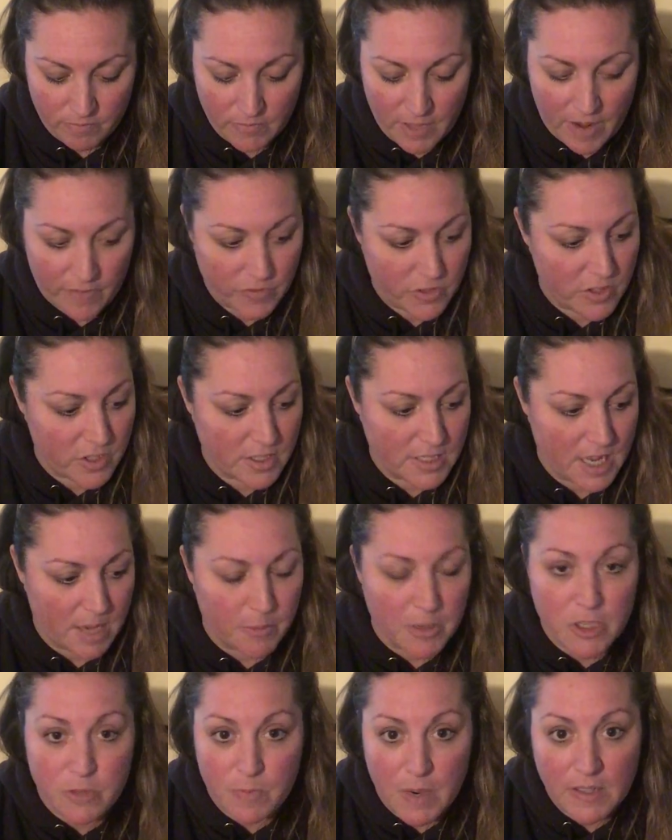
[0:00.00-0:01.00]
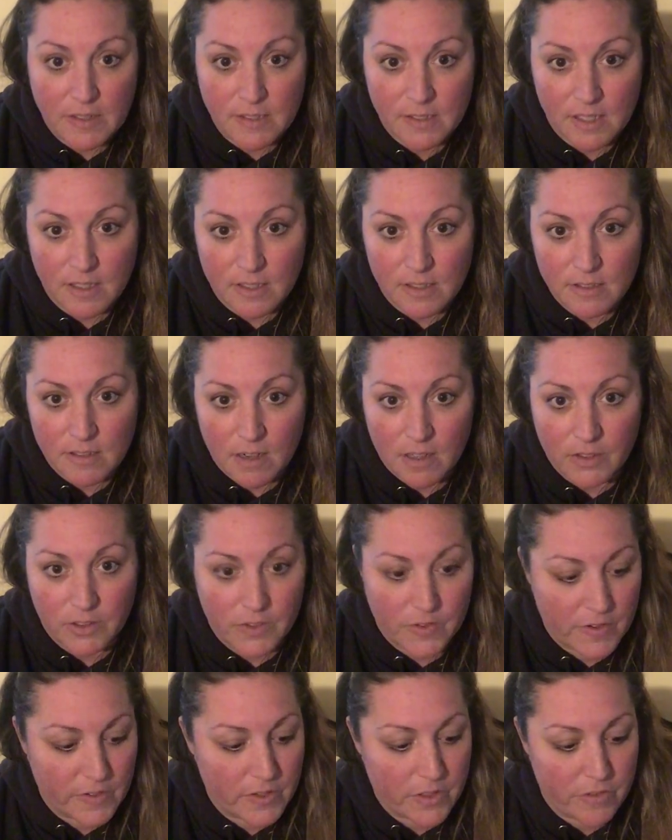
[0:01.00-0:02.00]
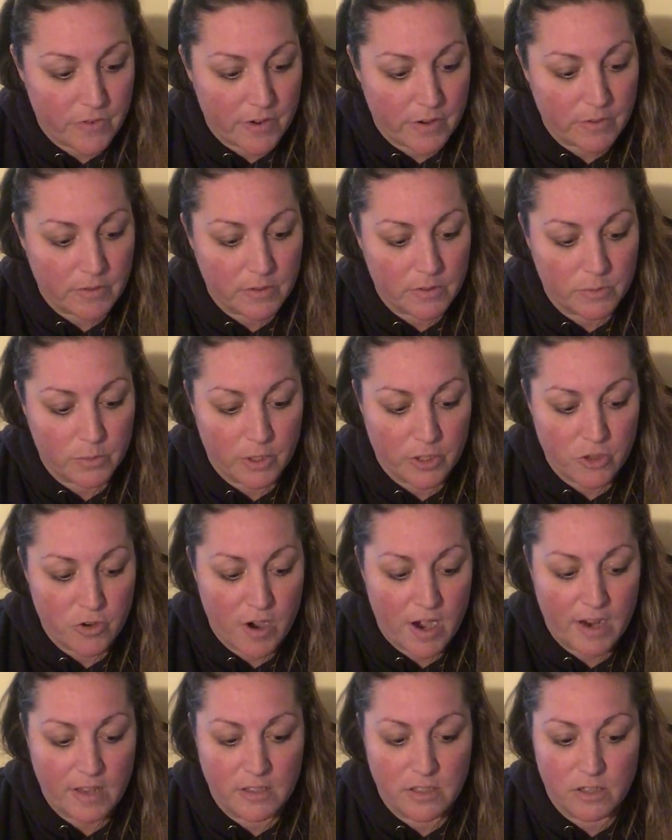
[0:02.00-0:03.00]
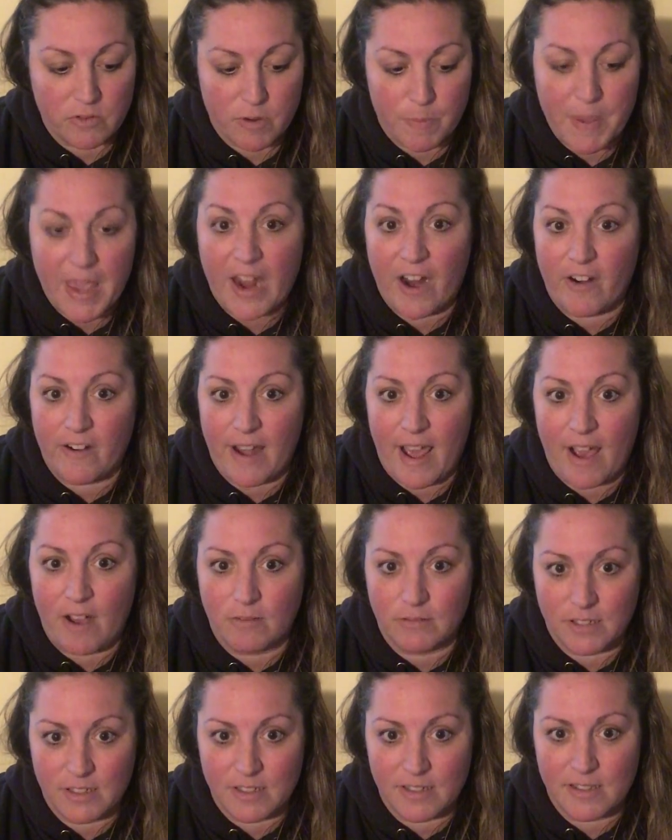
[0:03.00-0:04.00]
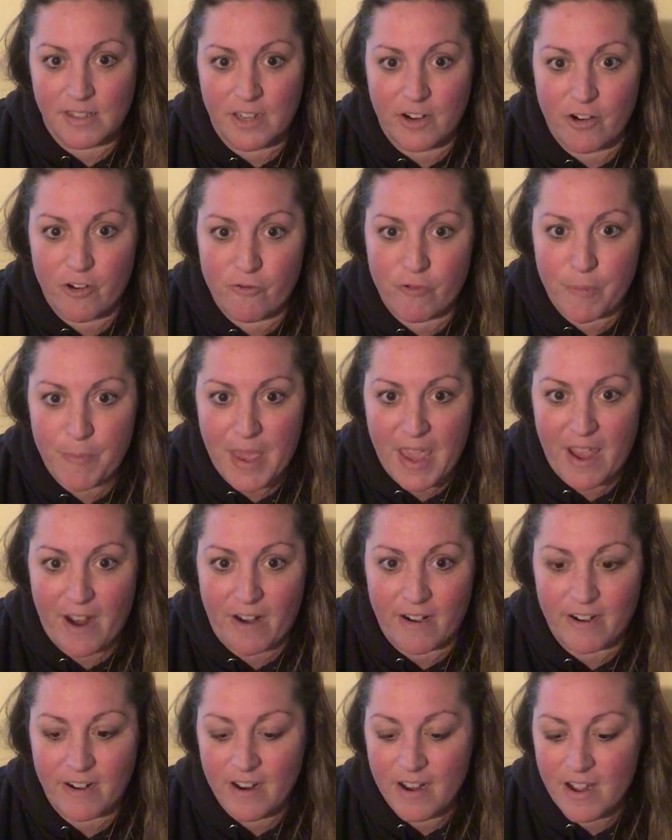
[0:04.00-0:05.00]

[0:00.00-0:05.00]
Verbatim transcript: After the damage my skin has gone through. We're trying to repair now. This is the year of repair.